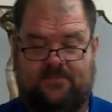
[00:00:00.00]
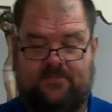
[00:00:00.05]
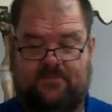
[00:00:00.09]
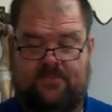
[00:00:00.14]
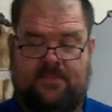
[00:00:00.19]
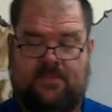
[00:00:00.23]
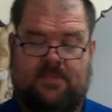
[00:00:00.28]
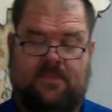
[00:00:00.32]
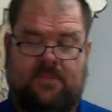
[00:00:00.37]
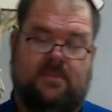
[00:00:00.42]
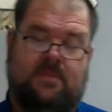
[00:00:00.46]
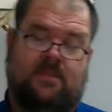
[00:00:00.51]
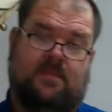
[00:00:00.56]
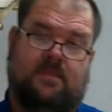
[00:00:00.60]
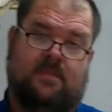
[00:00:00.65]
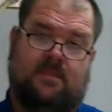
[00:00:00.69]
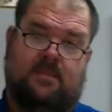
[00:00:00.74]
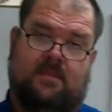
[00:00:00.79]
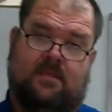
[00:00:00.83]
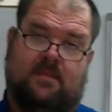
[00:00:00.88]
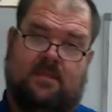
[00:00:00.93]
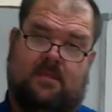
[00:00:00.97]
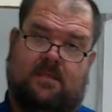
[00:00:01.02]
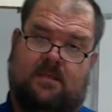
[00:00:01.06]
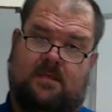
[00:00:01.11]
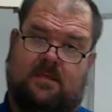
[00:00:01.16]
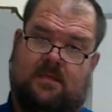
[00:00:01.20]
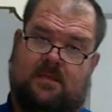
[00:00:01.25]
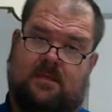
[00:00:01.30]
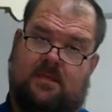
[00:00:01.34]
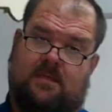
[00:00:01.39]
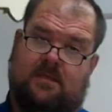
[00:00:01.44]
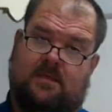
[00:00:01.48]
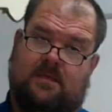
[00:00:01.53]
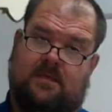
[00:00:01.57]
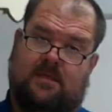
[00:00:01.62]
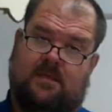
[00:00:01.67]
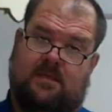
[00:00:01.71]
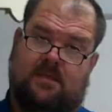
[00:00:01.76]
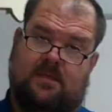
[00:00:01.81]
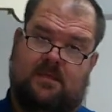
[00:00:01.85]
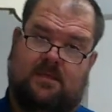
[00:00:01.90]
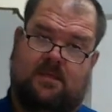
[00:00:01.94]

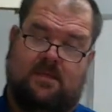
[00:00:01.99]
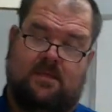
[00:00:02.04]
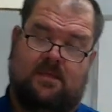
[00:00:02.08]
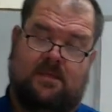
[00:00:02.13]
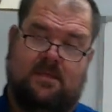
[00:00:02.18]
Nothing is said.